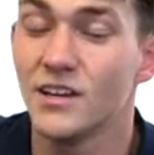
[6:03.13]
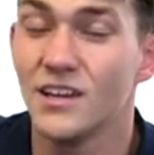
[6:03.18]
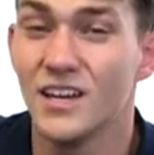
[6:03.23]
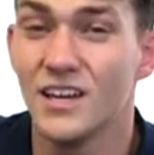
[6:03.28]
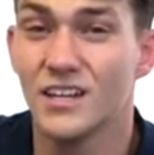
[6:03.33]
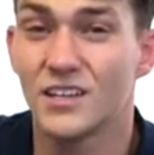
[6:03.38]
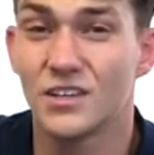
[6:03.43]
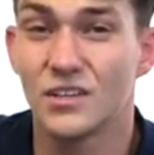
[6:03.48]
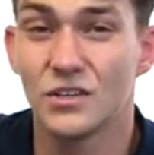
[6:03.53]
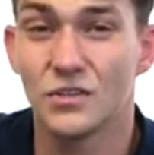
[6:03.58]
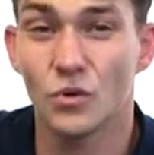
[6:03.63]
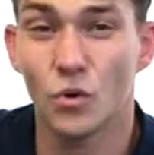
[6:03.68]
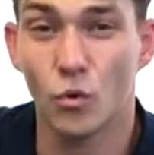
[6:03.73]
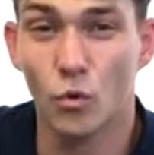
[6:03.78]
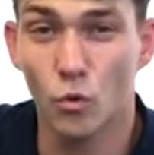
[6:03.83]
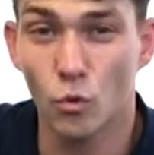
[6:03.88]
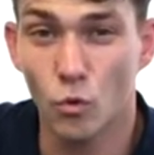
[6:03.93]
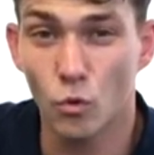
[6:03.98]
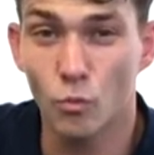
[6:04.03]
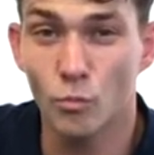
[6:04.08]
it could
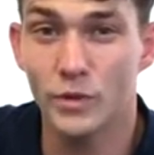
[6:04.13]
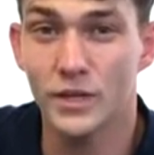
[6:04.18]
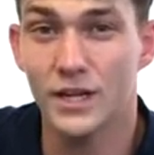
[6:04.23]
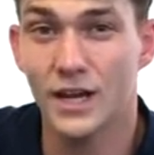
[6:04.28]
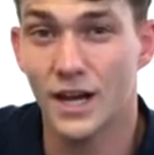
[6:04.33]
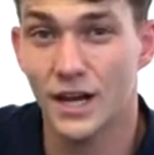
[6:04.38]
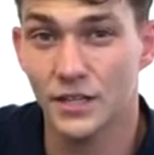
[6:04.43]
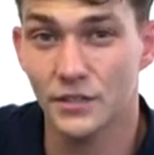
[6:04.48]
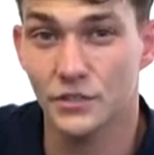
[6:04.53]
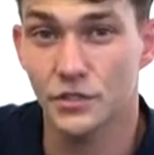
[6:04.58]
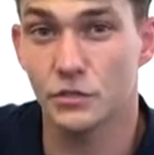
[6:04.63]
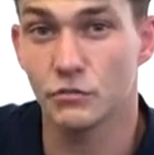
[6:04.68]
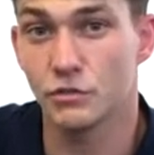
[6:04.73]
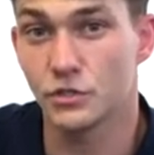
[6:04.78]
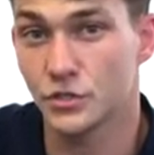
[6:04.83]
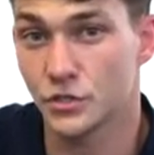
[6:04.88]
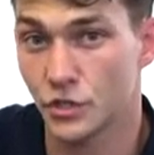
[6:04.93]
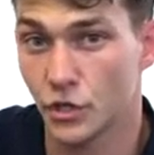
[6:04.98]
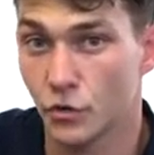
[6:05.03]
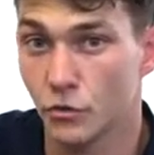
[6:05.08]
all be as a
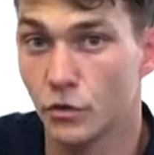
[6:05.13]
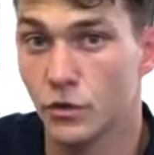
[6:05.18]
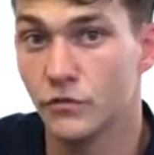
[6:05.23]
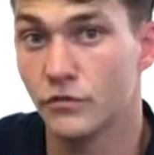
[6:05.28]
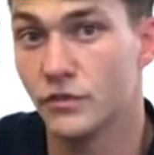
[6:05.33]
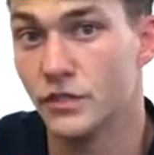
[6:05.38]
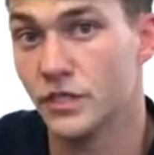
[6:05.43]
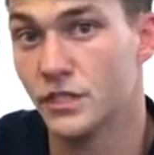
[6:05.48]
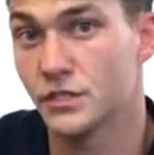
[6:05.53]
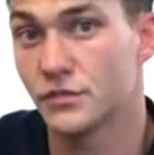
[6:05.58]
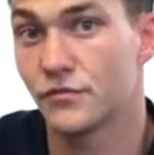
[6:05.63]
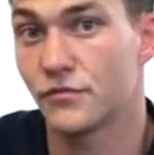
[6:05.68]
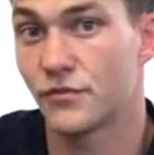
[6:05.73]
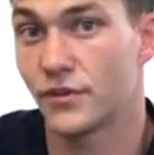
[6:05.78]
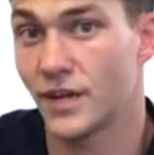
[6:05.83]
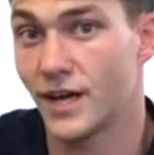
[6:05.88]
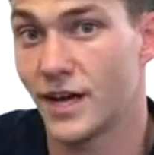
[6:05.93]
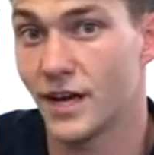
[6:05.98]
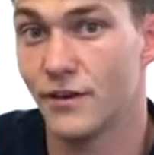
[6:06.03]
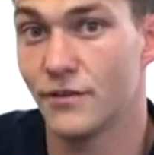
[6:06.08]
result of these
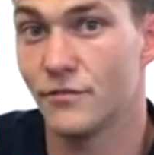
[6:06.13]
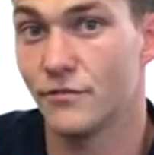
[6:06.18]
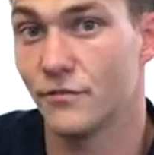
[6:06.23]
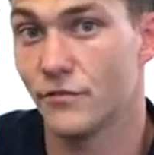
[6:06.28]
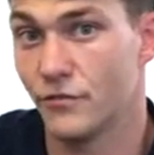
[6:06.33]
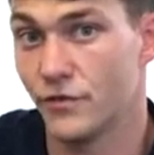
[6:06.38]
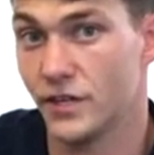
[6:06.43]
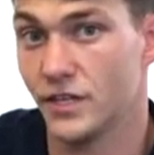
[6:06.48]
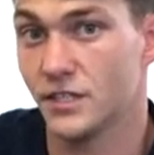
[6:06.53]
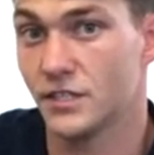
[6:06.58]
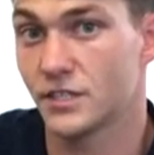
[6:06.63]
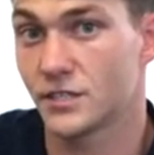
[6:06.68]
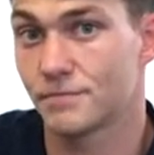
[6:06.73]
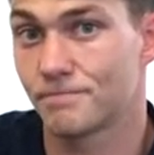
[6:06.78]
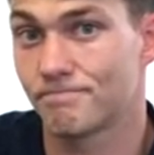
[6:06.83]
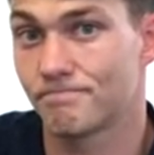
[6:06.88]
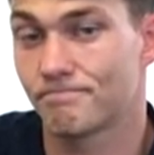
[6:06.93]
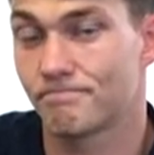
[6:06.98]
flat feet.